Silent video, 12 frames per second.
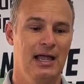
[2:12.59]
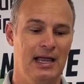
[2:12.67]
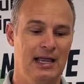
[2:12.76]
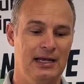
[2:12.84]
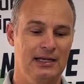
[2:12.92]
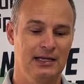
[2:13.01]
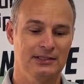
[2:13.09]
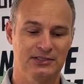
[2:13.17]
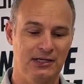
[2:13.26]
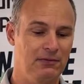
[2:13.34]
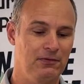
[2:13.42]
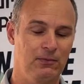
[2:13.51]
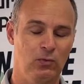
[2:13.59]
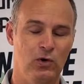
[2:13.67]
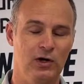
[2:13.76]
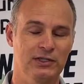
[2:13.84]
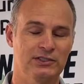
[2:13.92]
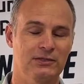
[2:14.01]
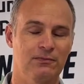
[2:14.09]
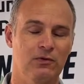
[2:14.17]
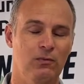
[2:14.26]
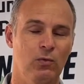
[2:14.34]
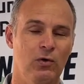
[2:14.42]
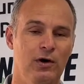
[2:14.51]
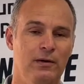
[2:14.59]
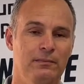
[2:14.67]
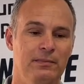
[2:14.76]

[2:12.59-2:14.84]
And some of them were and some of them weren't.